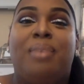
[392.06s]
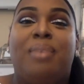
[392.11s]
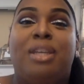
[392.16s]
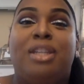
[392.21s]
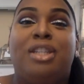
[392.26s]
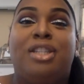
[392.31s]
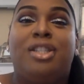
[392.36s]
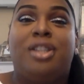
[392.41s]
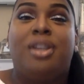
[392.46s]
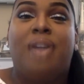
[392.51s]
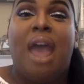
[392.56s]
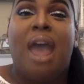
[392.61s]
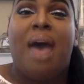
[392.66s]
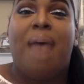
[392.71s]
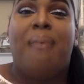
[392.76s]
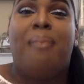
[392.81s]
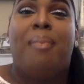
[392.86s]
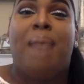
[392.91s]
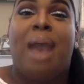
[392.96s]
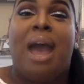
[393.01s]
So yeah,
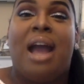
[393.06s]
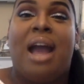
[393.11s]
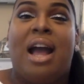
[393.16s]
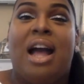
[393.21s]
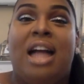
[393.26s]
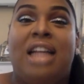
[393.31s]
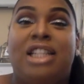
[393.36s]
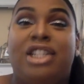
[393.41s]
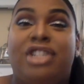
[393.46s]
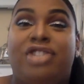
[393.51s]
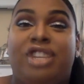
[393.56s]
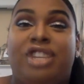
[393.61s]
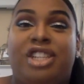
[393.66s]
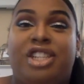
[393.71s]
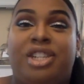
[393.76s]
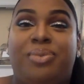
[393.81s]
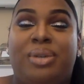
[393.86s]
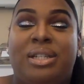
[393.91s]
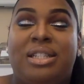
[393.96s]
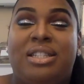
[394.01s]
my
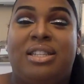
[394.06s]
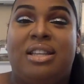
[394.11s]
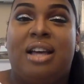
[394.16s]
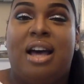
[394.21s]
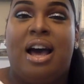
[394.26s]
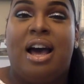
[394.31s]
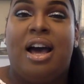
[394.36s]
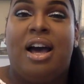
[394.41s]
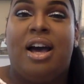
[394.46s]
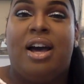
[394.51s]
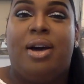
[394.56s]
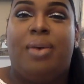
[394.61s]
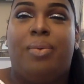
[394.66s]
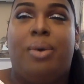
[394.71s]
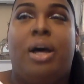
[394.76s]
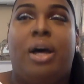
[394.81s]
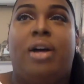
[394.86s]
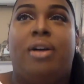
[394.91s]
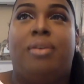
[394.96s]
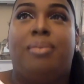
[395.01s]
concentration was,
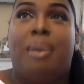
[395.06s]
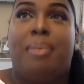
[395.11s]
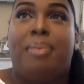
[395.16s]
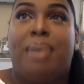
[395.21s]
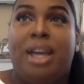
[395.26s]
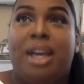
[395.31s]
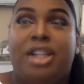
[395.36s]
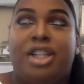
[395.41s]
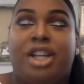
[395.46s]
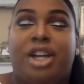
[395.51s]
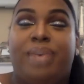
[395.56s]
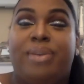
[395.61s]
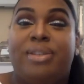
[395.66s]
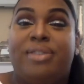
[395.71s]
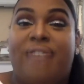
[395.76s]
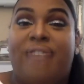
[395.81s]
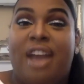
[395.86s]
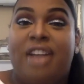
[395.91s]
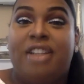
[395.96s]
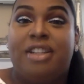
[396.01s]
my major was
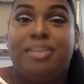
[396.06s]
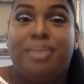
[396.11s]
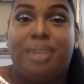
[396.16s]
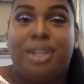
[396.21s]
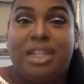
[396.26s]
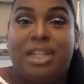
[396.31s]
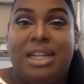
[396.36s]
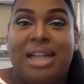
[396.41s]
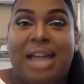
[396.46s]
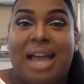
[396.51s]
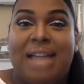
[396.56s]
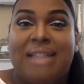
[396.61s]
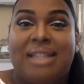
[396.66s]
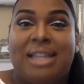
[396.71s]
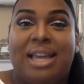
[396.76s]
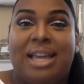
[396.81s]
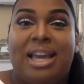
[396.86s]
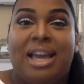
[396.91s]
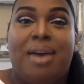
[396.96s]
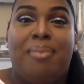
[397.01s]
fashion
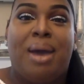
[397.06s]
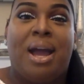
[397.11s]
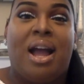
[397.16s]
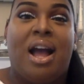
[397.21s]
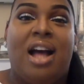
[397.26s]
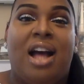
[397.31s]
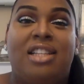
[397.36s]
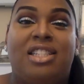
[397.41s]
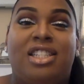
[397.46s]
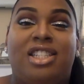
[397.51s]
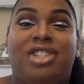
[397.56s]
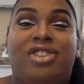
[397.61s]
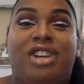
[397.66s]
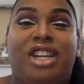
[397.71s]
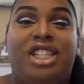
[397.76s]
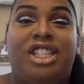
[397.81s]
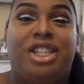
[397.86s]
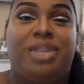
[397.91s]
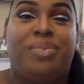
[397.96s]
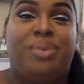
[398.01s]
merchandising, and my
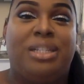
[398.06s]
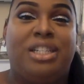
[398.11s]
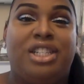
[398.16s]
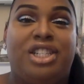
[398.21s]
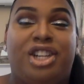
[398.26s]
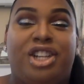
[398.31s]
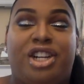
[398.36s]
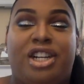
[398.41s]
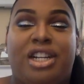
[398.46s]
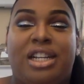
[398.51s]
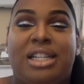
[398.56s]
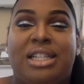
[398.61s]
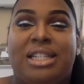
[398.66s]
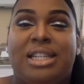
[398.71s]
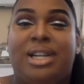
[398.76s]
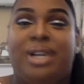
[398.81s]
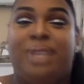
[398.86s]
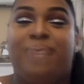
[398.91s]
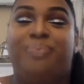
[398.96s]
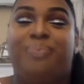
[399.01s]
concentration was in
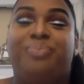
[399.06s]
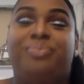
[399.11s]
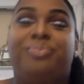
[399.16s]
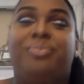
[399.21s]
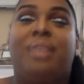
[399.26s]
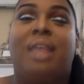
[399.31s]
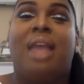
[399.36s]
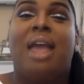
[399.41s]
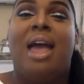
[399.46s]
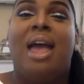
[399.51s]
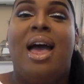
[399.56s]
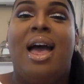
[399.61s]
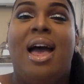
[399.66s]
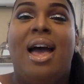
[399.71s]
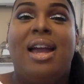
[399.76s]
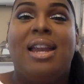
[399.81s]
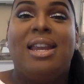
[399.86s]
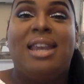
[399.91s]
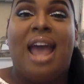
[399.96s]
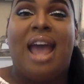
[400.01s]
journalism.
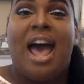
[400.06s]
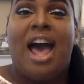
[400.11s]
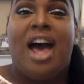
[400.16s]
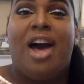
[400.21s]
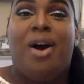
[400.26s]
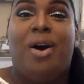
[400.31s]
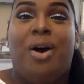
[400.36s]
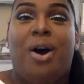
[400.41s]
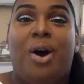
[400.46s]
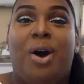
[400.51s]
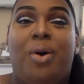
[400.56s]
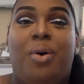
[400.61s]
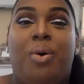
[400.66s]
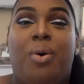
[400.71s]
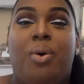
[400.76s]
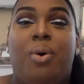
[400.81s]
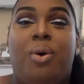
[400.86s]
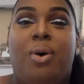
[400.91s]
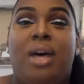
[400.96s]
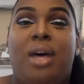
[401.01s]
Now,
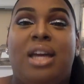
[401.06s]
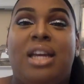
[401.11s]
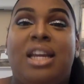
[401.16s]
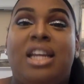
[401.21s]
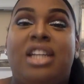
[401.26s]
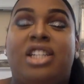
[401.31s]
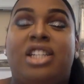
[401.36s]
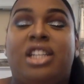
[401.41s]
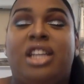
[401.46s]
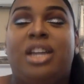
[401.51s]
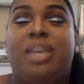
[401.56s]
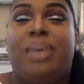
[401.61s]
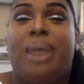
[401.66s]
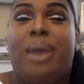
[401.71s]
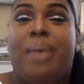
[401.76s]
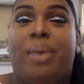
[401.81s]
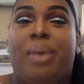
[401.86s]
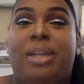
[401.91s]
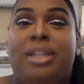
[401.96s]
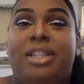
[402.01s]
initially, what I
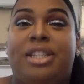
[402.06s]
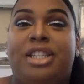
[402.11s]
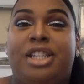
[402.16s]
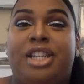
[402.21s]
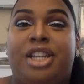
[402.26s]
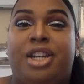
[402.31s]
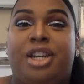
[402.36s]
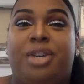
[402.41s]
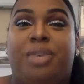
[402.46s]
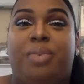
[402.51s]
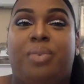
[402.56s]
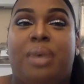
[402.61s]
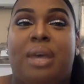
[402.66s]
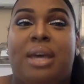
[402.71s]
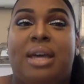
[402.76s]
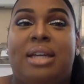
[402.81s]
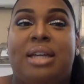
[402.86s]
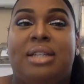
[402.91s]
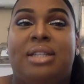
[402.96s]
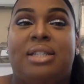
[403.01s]
wanted to do
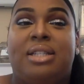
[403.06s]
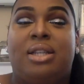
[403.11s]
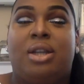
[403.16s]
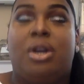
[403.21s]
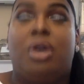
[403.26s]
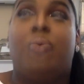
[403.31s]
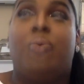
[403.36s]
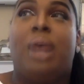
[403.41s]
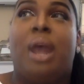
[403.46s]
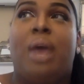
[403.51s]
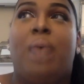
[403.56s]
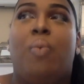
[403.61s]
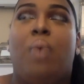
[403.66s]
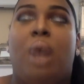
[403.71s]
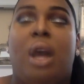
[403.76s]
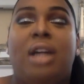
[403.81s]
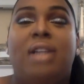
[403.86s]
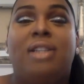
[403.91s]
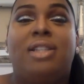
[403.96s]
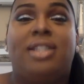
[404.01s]
was, or what I
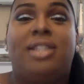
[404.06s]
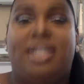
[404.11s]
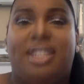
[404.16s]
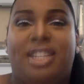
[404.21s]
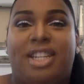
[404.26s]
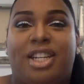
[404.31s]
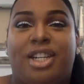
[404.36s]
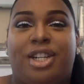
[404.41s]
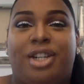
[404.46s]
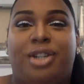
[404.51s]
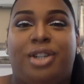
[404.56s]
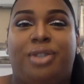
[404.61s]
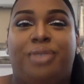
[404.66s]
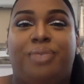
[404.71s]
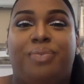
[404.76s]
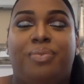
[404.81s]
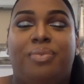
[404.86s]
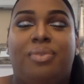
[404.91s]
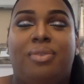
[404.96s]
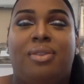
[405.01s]
want to do,